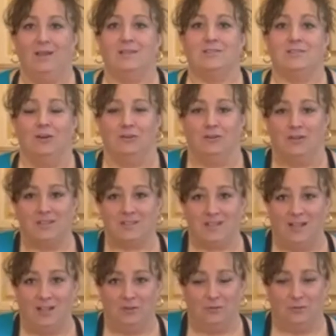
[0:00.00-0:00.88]
So,
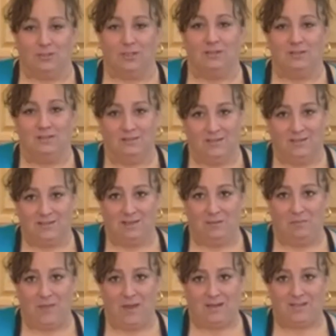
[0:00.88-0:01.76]
salud. Let's
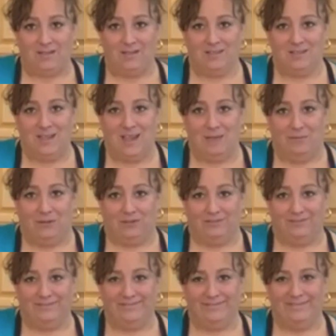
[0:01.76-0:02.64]
get back to the
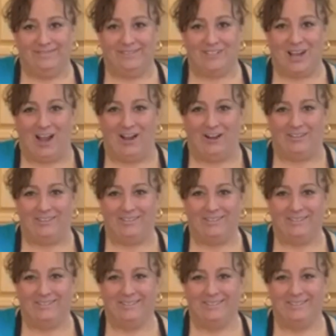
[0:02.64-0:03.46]
table. Ciao.